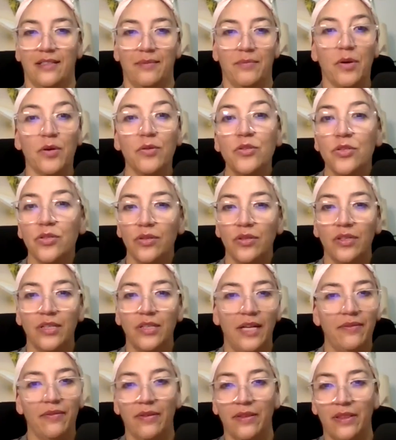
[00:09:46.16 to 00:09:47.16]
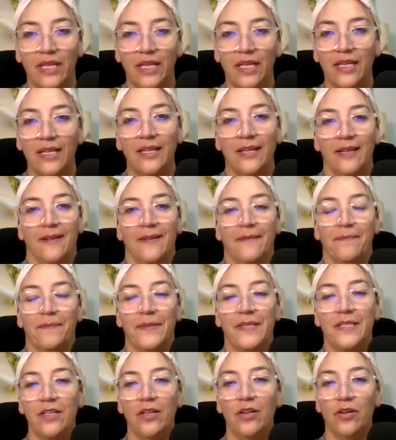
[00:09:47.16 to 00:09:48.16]
emotional everything
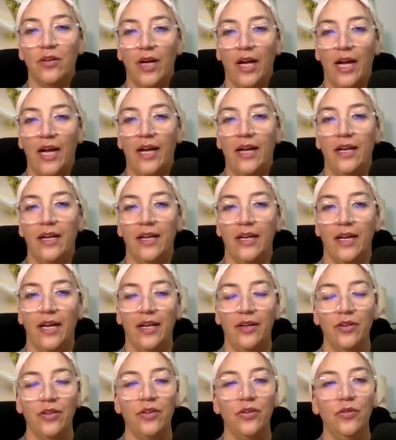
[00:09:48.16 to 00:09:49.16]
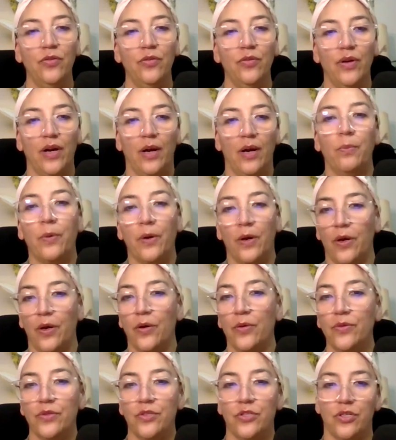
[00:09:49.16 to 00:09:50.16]
so how, how do you
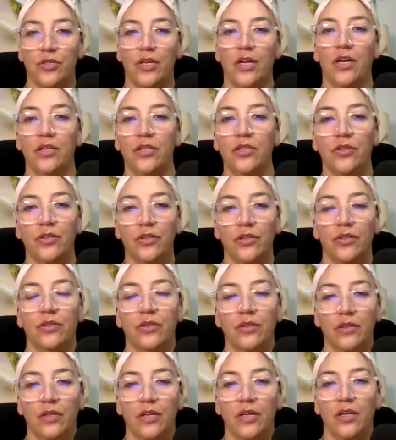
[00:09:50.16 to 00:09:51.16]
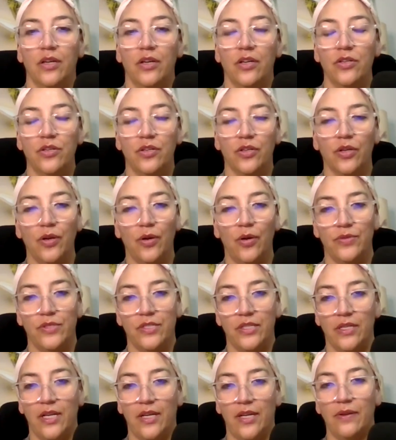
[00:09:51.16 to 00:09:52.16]
approach on your on your
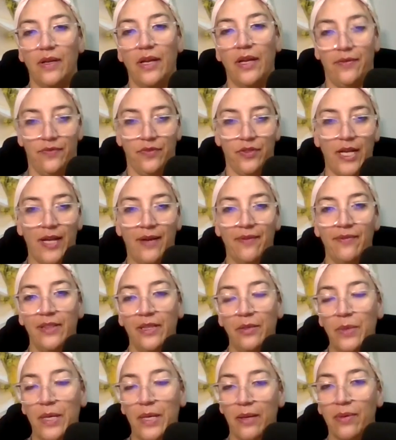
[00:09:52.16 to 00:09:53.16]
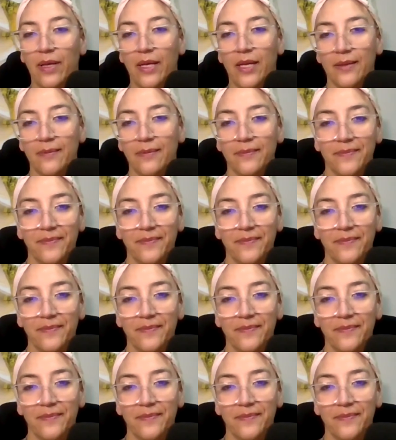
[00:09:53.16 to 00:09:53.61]
coaching after having the baby